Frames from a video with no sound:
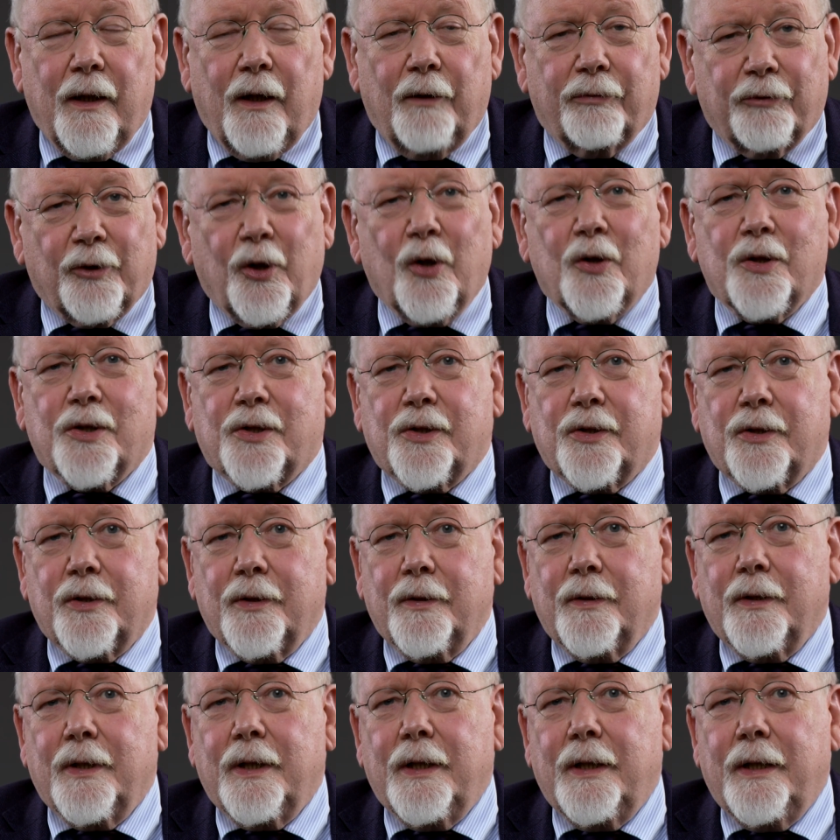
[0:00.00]
Of
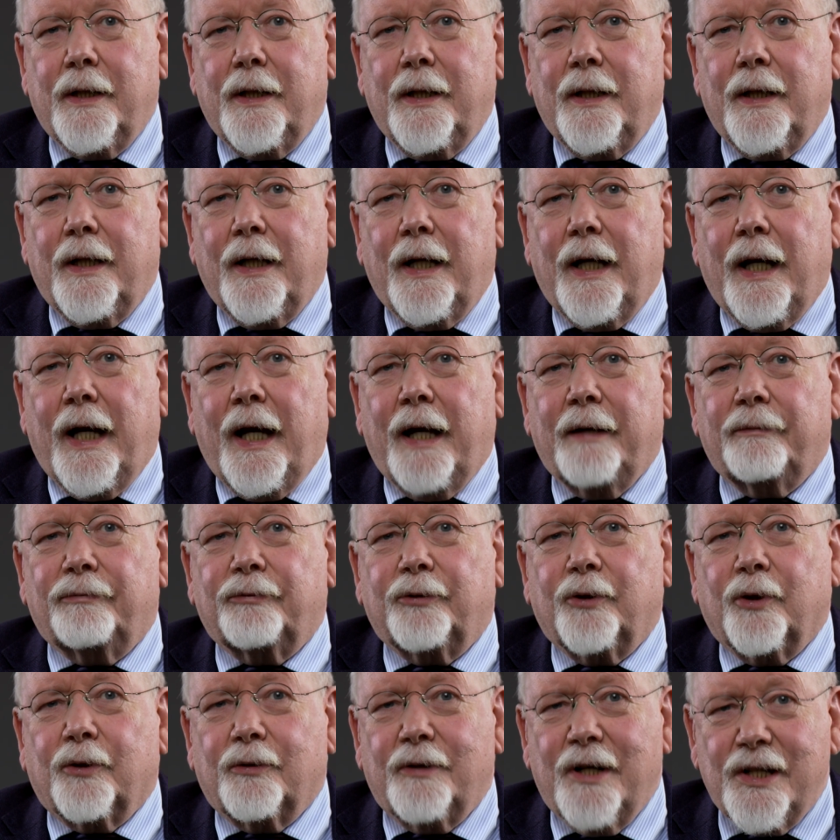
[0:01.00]
course, a
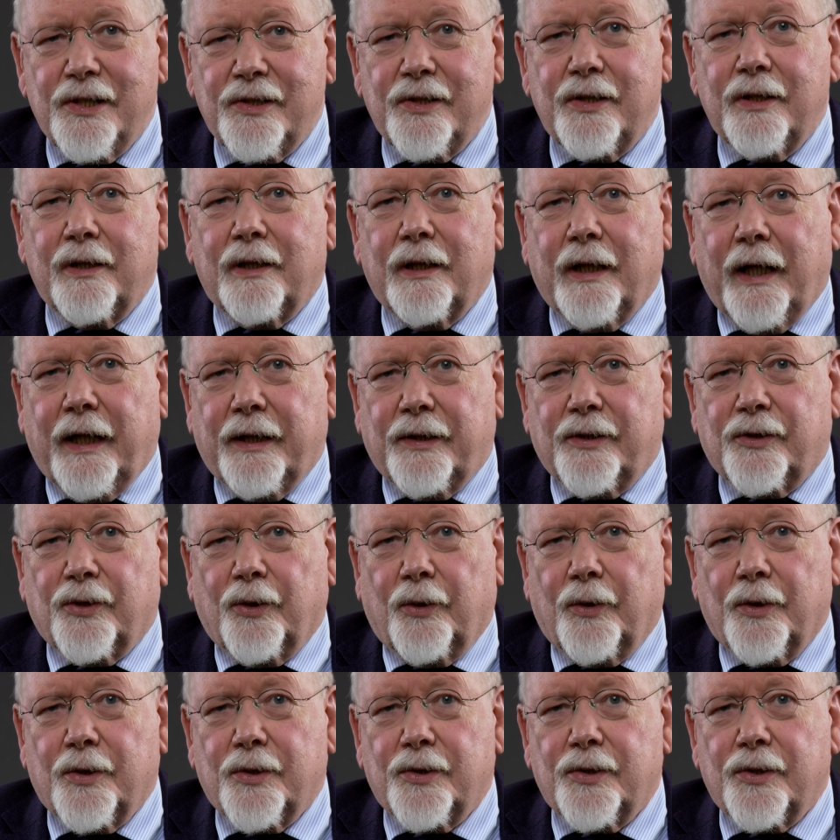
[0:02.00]
fluorescent light
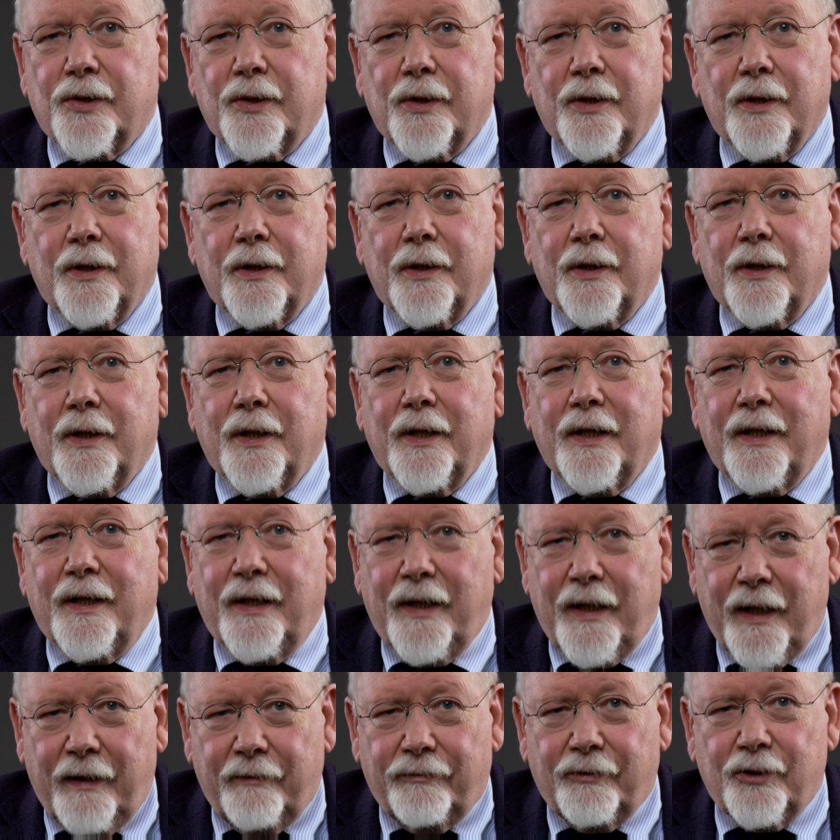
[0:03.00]
source
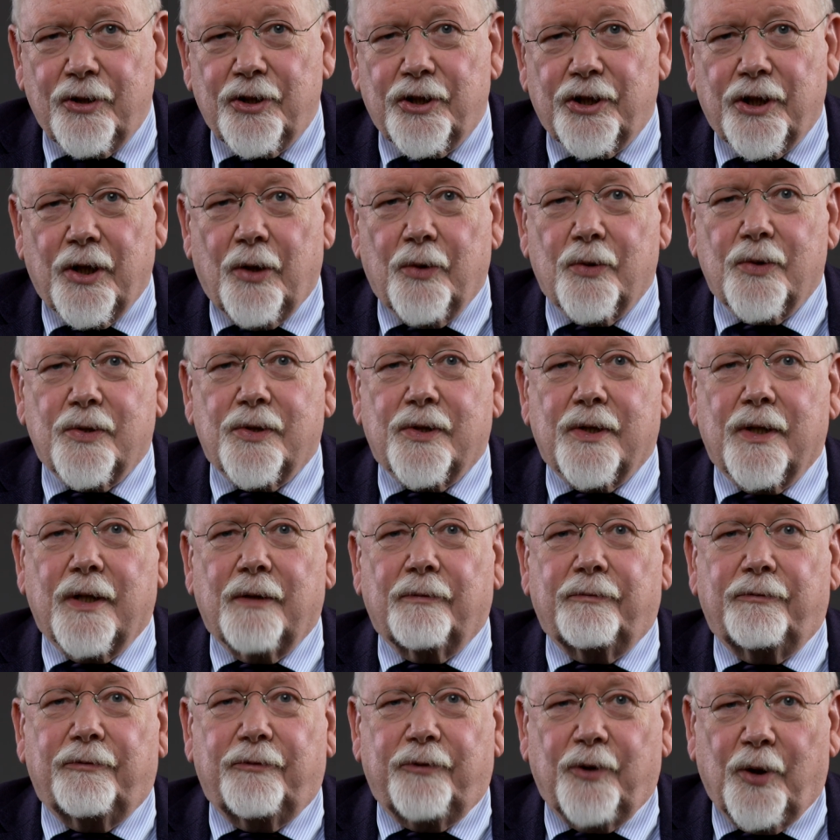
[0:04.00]
never shows
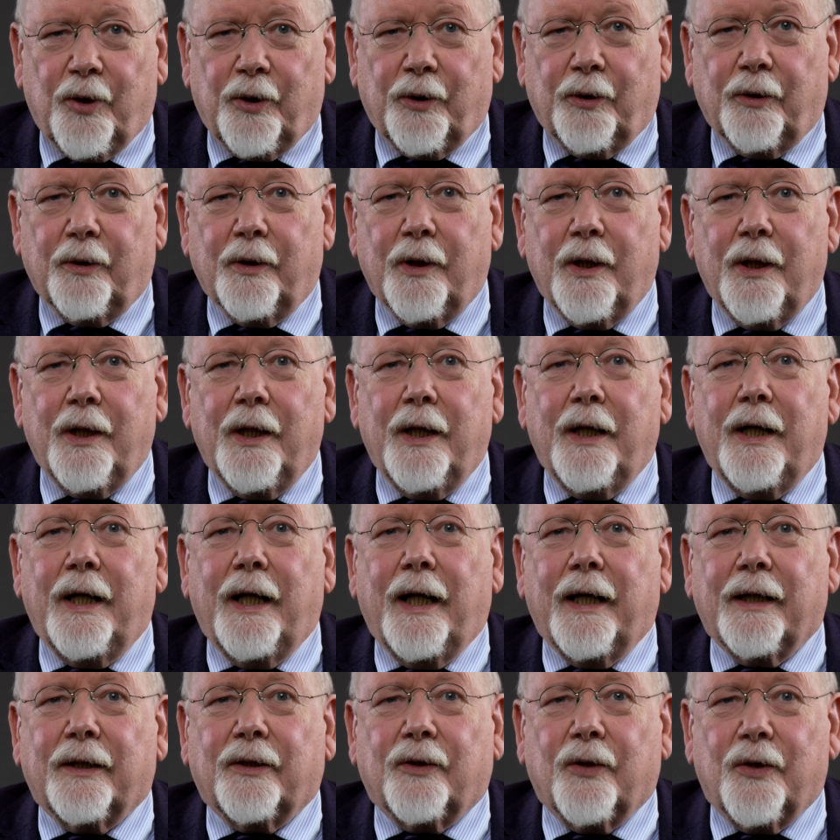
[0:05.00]
a full
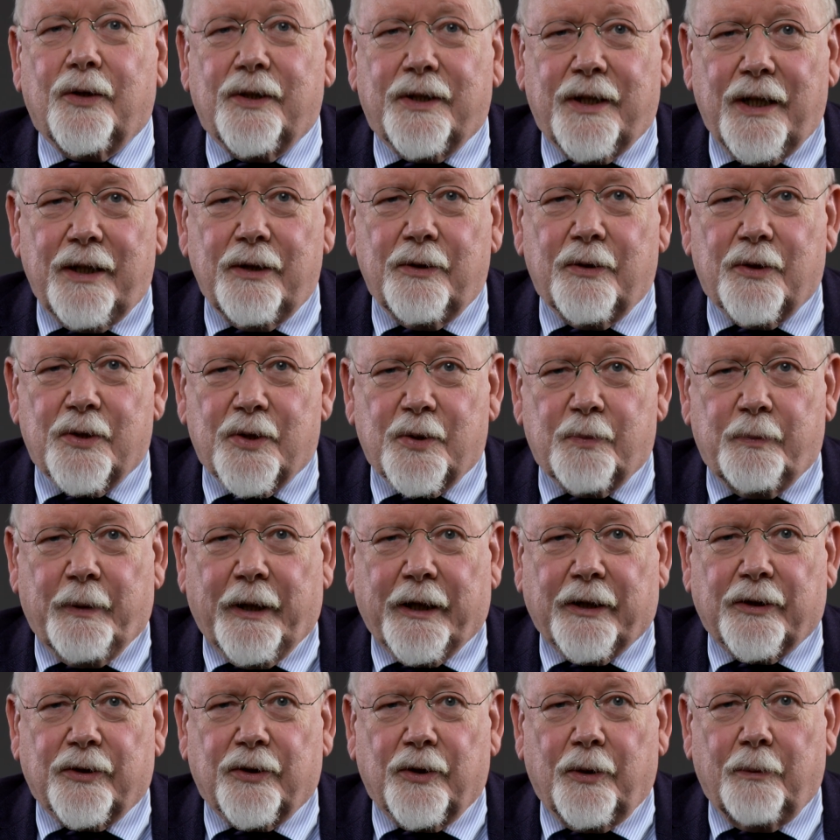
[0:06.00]
and continuous
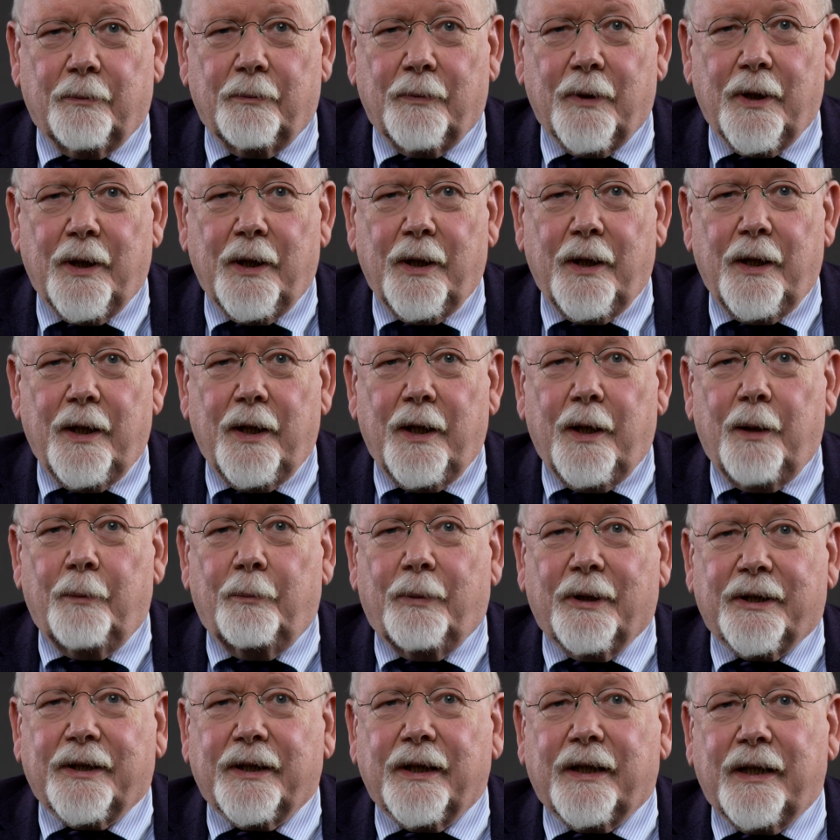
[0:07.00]
spectrum,
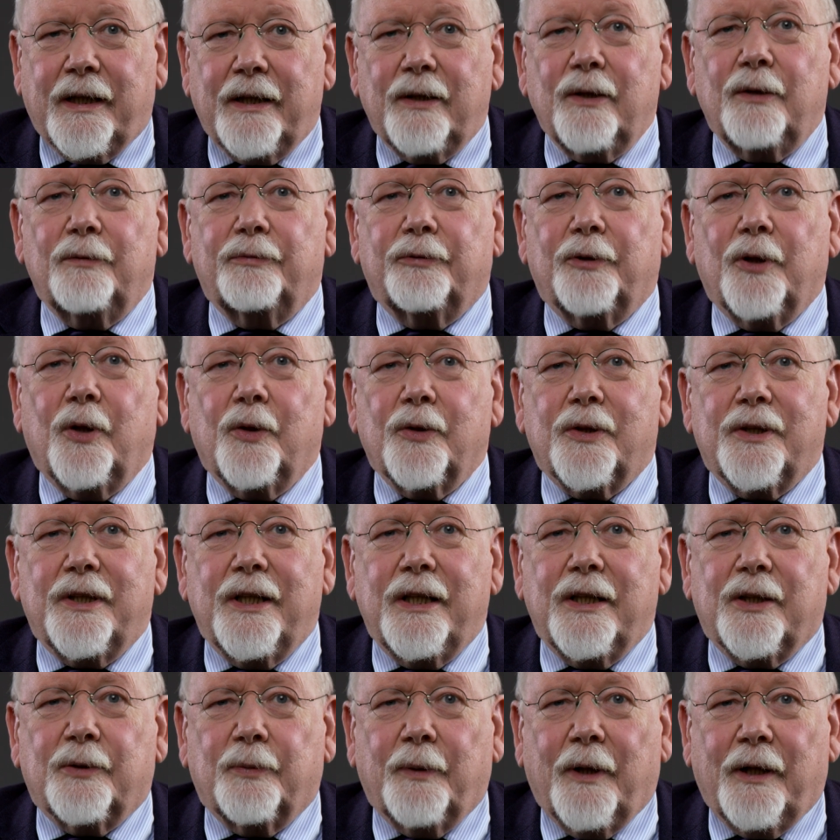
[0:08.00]
but the Kino Flo
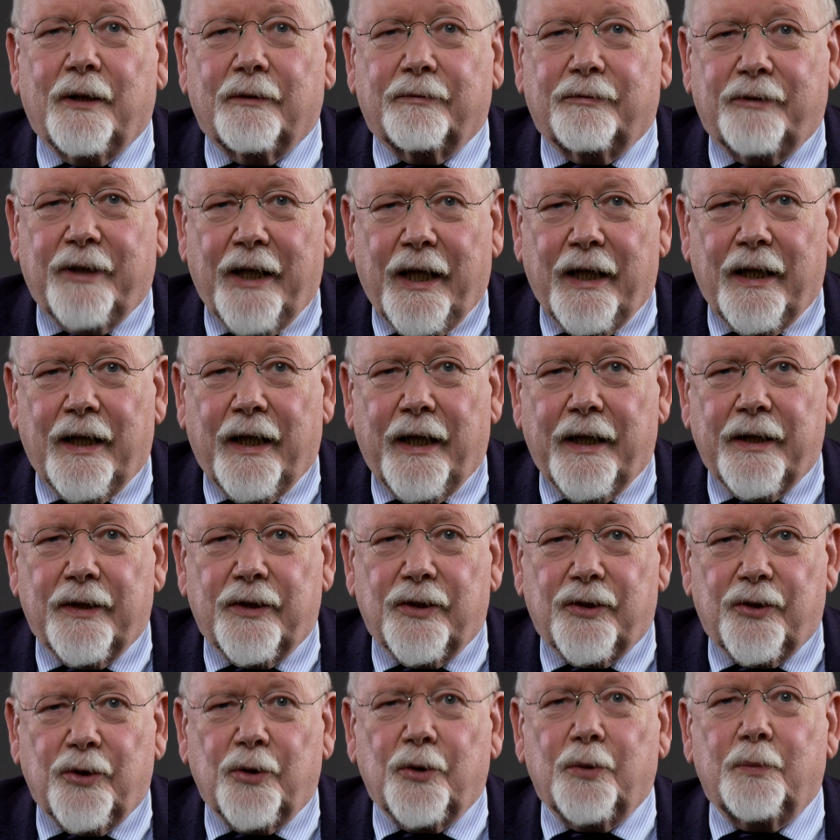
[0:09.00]
T twelve
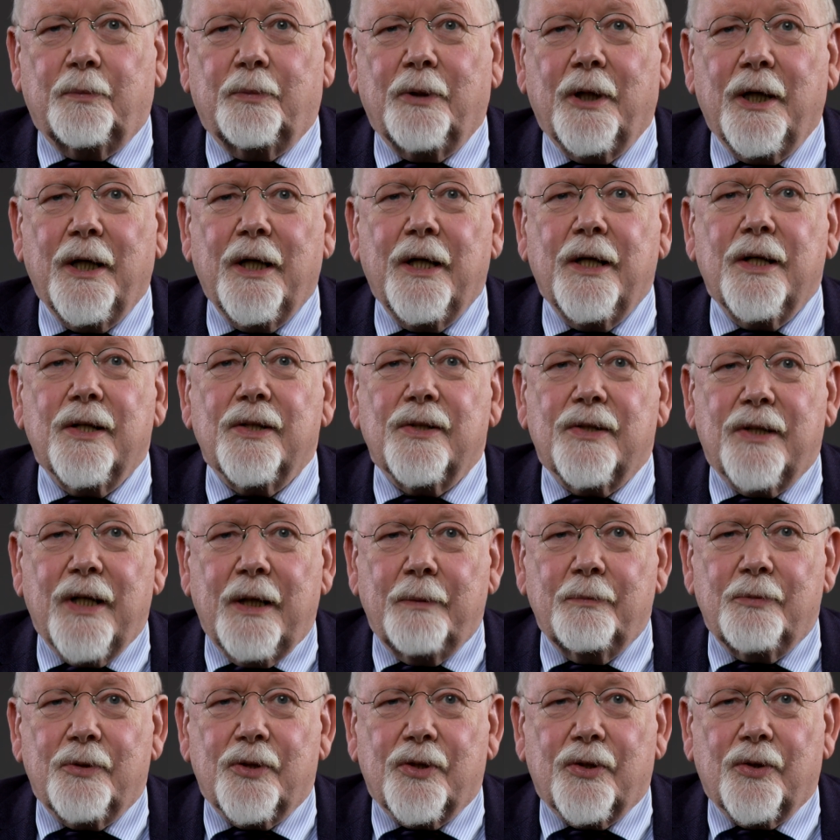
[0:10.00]
daylight tube
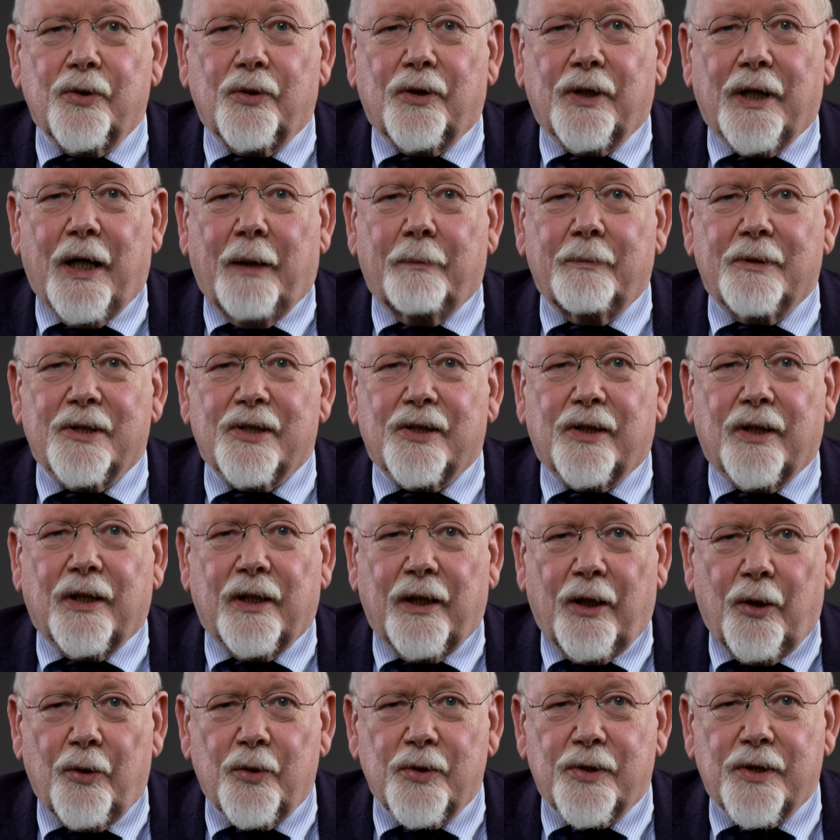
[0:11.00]
seems to come as
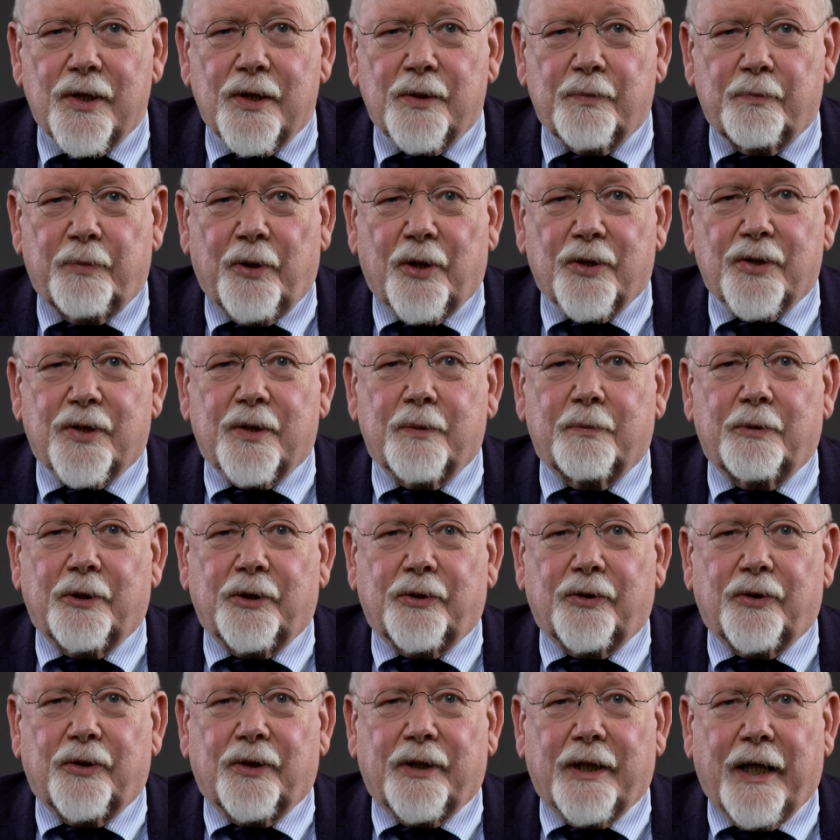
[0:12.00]
close as
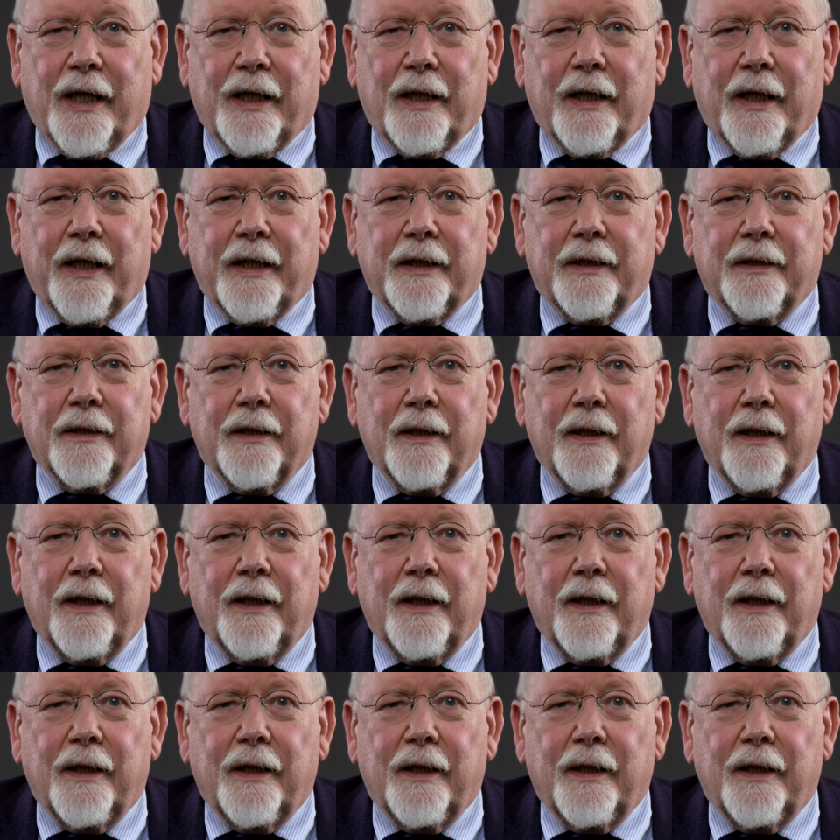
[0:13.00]
possible to daylight,